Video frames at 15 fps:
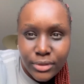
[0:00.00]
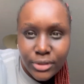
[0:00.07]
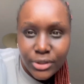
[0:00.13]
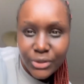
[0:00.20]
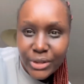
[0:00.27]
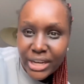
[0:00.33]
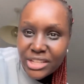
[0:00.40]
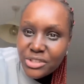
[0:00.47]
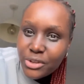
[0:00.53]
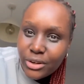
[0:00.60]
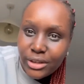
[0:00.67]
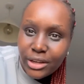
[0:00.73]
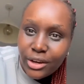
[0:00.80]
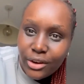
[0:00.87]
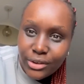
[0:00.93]
you guys
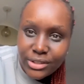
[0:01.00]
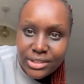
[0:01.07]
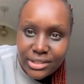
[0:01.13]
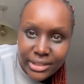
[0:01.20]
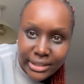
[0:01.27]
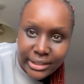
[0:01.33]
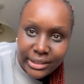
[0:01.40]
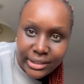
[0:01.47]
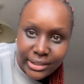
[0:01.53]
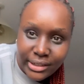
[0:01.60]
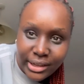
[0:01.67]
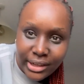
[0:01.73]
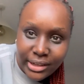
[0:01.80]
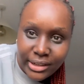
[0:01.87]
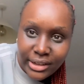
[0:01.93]
call it hostel in
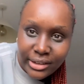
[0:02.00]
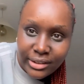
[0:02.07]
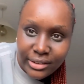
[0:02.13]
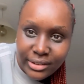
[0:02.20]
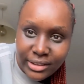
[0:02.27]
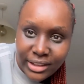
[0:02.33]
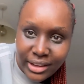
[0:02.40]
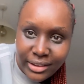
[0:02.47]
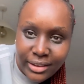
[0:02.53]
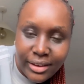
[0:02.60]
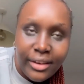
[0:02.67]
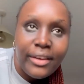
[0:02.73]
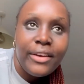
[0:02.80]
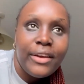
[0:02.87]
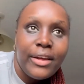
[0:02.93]
like
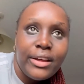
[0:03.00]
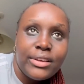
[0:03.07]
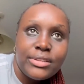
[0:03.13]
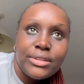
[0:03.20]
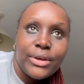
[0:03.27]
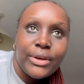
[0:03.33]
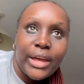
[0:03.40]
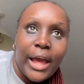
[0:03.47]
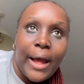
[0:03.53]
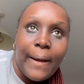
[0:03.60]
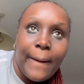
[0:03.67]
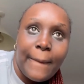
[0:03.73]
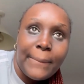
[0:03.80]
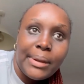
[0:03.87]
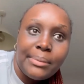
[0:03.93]
Kenya. So yeah,
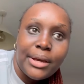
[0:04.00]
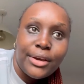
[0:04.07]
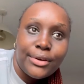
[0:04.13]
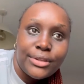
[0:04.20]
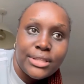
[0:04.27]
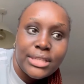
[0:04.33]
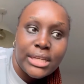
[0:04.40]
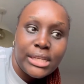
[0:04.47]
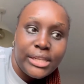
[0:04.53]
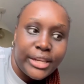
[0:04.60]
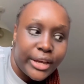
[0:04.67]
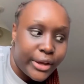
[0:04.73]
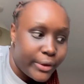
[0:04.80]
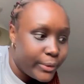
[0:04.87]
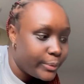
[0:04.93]
I'm in my hostel
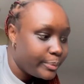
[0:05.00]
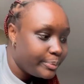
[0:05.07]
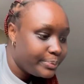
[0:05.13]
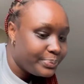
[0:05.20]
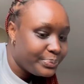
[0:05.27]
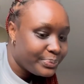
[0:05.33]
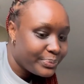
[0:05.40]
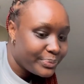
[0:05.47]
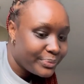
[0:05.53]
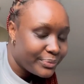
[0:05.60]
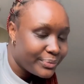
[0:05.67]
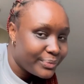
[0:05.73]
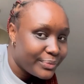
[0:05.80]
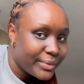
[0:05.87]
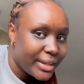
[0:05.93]
now,
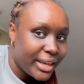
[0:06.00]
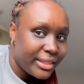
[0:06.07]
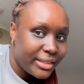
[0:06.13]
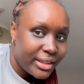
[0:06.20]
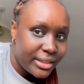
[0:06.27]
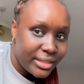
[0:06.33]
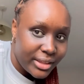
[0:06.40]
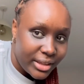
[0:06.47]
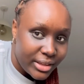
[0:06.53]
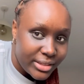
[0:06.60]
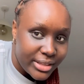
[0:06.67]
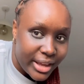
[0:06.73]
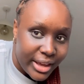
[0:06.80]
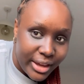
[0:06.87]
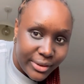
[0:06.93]
and the things
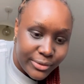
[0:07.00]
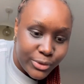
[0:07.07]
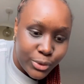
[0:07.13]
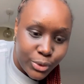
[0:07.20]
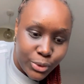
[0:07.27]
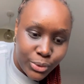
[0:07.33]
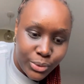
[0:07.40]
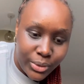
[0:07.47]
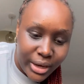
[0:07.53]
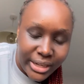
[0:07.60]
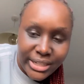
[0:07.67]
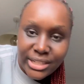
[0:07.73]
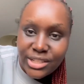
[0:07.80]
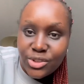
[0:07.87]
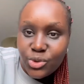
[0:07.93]
I have to do, I
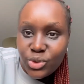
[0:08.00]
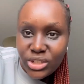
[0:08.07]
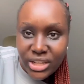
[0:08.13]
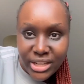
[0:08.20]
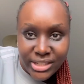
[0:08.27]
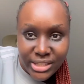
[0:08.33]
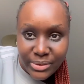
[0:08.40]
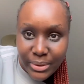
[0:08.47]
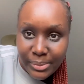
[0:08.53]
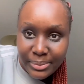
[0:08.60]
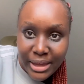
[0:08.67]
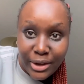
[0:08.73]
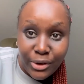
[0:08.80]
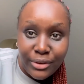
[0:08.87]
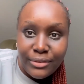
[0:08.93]
don't
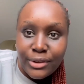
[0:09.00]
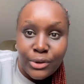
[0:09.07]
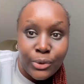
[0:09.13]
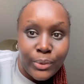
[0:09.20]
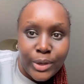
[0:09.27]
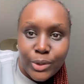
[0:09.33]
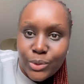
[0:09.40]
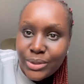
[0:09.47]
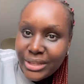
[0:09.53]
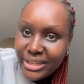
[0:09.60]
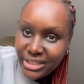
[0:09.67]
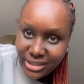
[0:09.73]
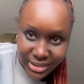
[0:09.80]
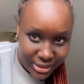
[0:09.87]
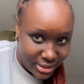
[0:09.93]
even know where to
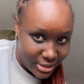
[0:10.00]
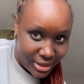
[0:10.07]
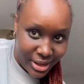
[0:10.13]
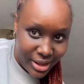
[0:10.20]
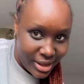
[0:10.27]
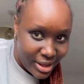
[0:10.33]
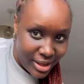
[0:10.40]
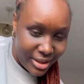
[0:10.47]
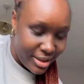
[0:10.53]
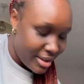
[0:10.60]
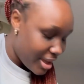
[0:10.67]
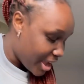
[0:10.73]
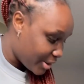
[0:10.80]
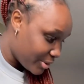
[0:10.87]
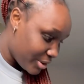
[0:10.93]
start.
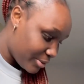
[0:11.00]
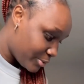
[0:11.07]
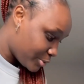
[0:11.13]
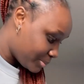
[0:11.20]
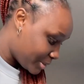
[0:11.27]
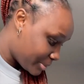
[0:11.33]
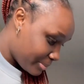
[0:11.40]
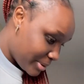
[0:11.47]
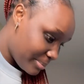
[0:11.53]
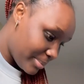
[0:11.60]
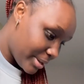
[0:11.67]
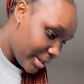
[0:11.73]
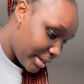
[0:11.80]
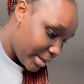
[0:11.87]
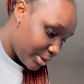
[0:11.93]
I don't have to make my
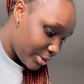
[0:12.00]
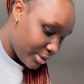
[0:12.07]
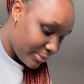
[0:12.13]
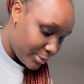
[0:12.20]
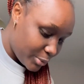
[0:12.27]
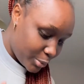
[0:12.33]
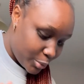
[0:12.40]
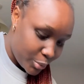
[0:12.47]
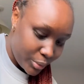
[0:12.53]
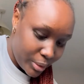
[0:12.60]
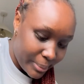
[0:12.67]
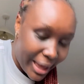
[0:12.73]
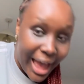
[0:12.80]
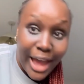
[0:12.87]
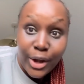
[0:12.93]
bed, I don't have to
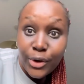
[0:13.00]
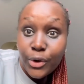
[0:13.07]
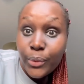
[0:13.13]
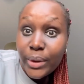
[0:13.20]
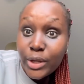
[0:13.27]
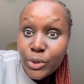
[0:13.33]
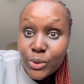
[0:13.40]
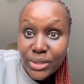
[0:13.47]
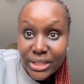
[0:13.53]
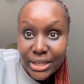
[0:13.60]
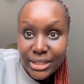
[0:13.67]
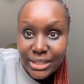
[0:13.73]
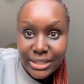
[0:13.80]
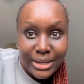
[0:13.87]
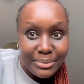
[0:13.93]
sleep, I don't know where to
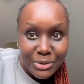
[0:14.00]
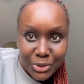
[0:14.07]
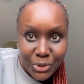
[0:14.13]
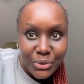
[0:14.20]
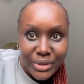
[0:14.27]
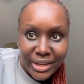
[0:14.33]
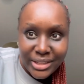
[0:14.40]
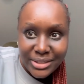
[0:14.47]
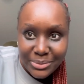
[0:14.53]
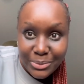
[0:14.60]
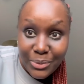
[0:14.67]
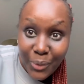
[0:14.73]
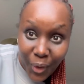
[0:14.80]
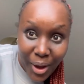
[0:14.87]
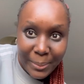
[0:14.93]
start. Let me show you guys
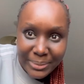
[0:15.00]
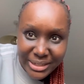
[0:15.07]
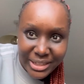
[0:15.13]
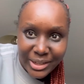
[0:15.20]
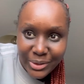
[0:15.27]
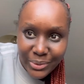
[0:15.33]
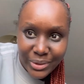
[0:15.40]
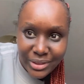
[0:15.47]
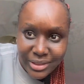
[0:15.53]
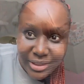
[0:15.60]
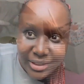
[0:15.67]
what I'm dealing with.